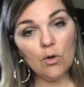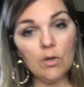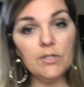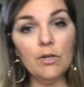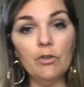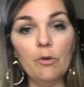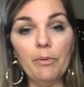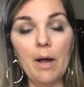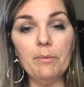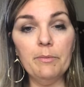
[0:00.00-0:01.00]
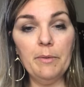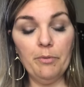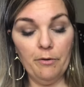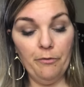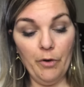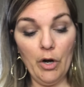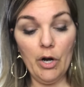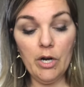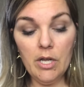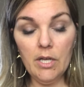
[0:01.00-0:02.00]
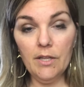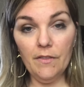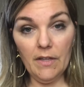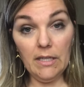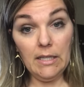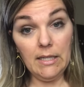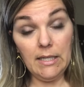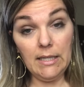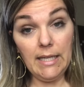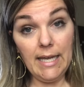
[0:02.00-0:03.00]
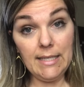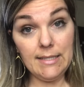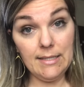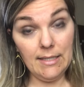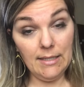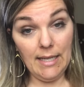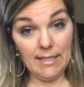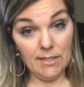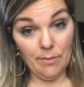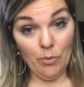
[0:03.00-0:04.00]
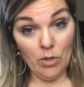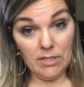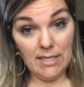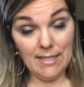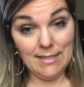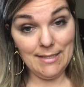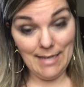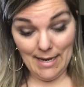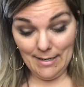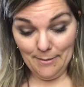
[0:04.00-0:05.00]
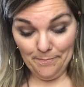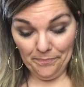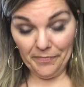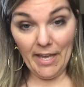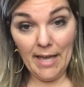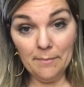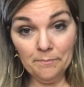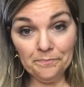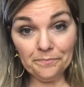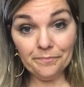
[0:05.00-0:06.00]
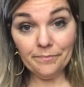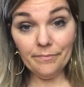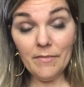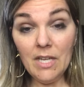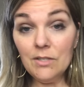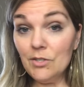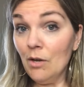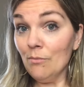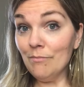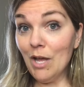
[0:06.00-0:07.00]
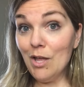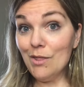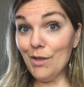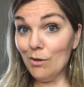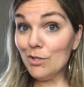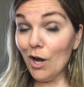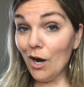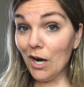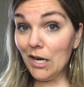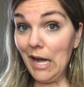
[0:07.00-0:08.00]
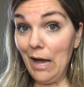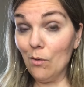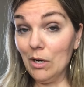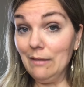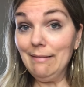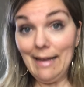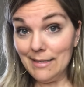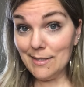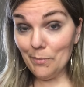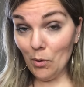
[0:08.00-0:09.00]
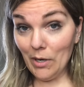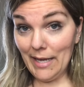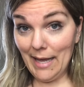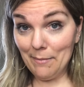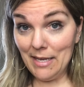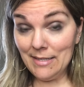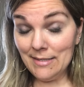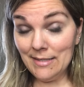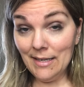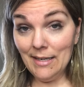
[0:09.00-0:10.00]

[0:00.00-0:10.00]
torso, you'll probably prefer the lace light support instead. Okay, so those are our light support camis.